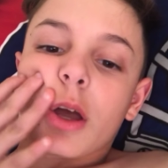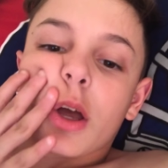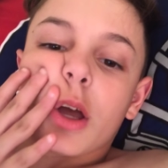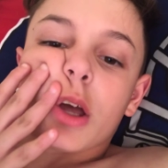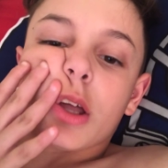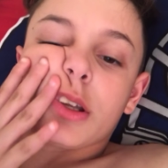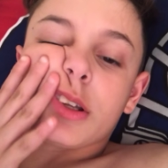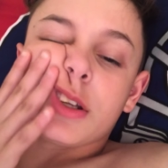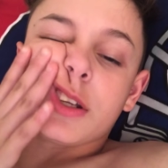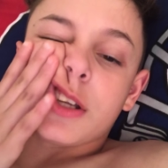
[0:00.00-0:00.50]

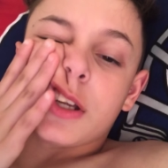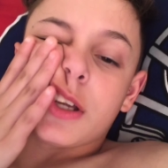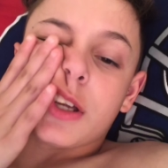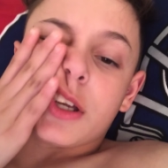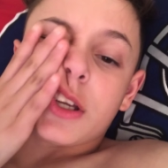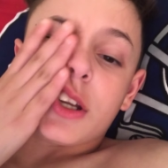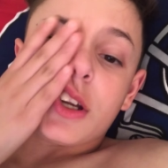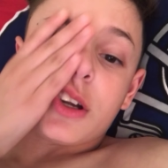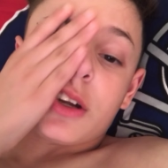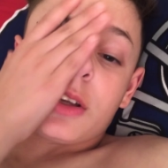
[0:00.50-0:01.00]
And
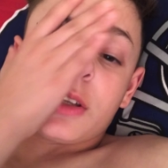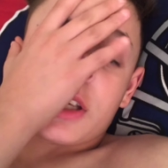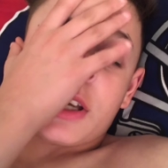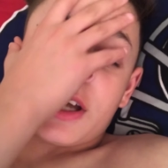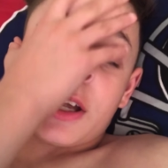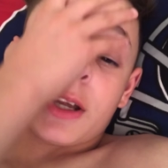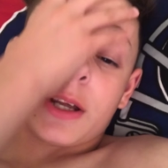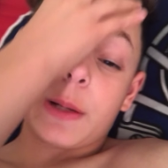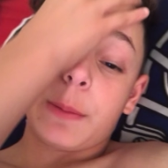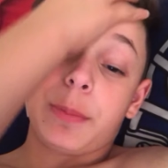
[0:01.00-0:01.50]
it only
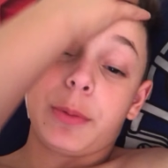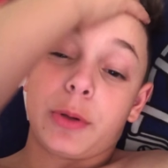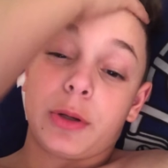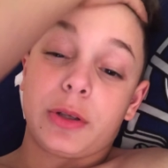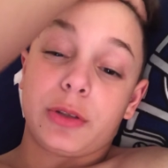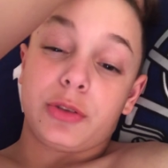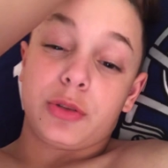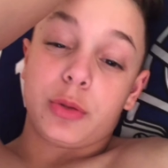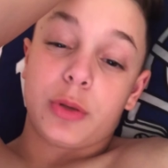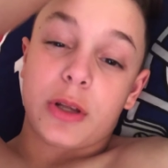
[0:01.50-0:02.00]
got
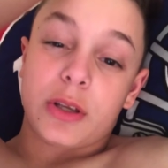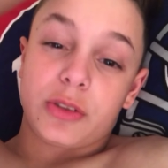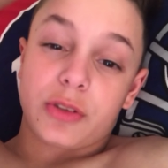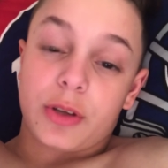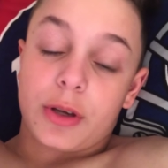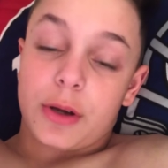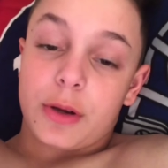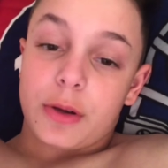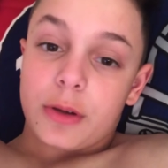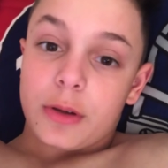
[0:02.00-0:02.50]
uploaded two days
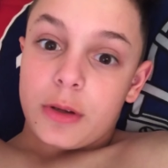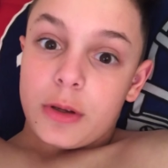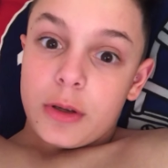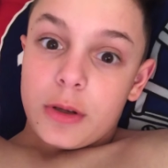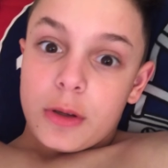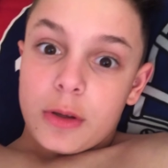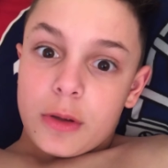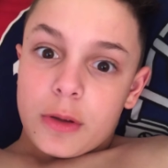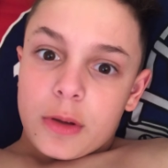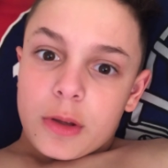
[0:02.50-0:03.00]
ago.
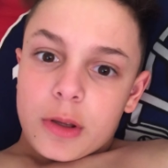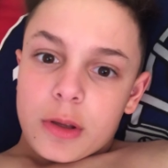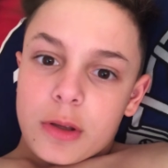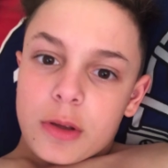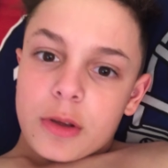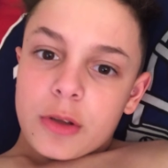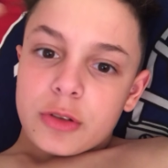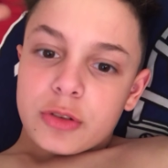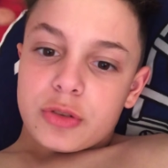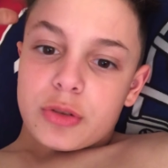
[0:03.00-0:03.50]

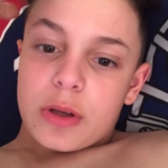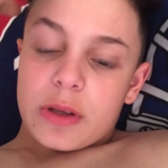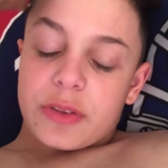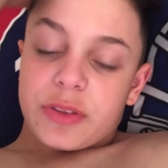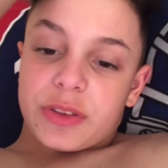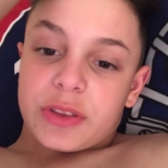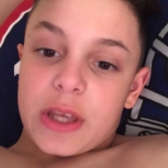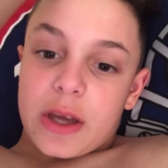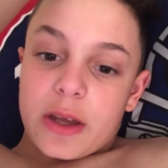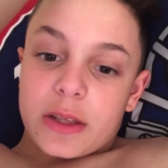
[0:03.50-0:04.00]
So
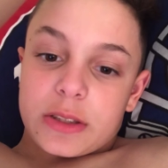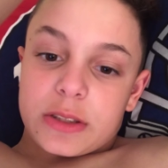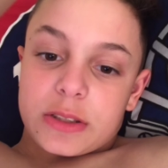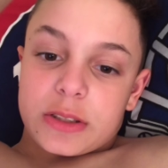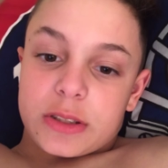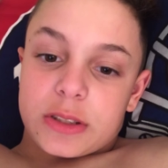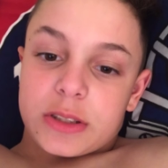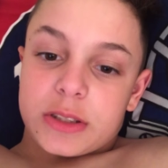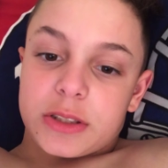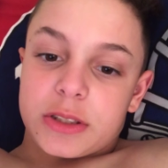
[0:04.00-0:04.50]

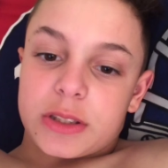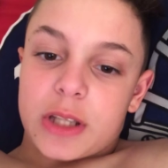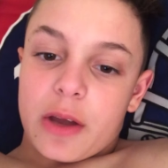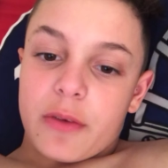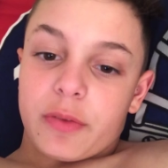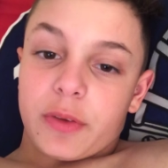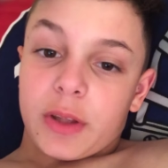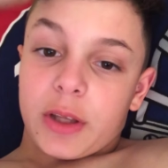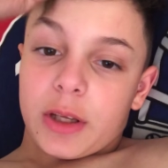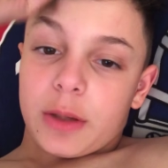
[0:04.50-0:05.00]
that's
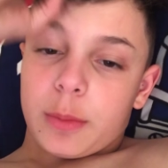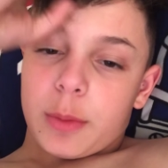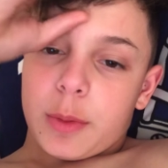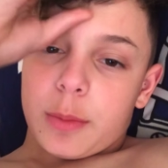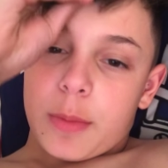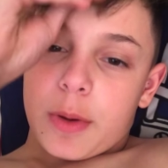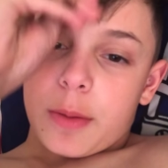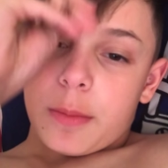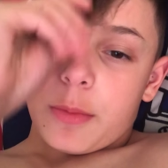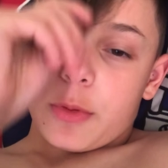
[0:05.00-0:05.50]
definitely going to be my